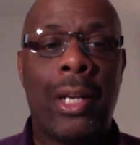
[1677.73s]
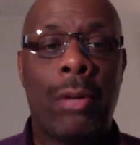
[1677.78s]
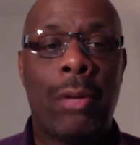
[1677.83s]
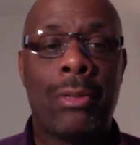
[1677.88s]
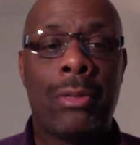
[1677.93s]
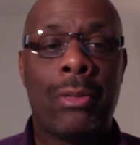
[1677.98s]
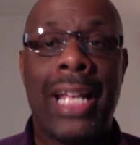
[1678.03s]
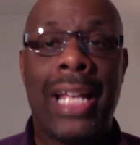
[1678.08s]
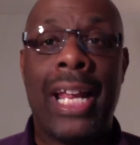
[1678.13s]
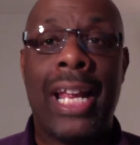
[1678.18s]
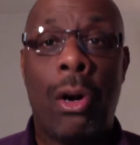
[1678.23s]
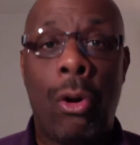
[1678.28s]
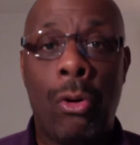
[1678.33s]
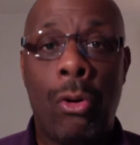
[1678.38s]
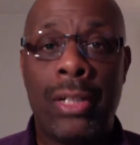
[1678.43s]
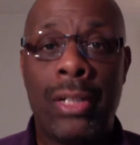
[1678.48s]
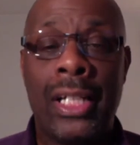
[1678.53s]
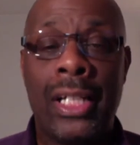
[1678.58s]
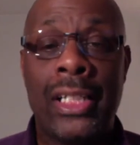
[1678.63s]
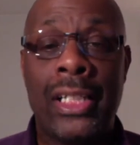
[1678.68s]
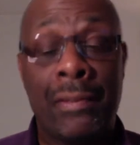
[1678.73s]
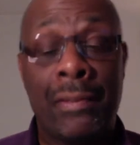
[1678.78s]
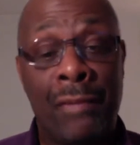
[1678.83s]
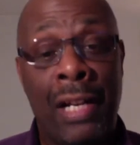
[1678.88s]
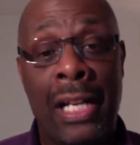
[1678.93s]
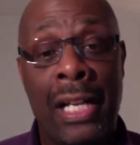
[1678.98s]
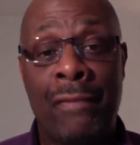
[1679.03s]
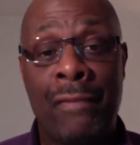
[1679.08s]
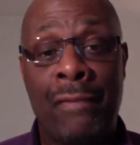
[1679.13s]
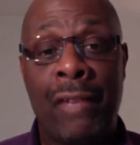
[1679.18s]
O'Day Holdings
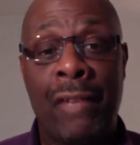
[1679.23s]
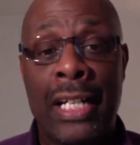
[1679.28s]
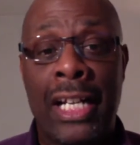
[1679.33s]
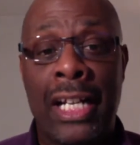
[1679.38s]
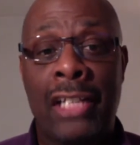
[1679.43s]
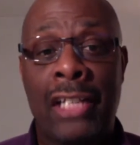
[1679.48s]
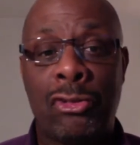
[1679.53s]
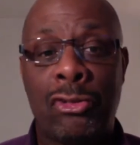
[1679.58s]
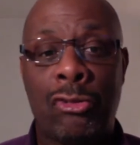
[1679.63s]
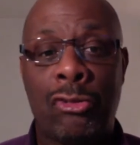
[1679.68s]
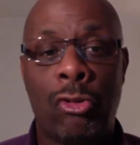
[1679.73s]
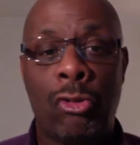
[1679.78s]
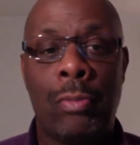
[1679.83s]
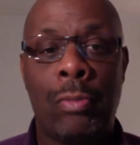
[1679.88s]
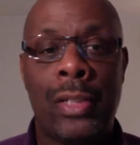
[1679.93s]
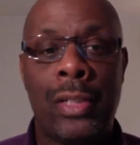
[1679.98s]
and Financial Group,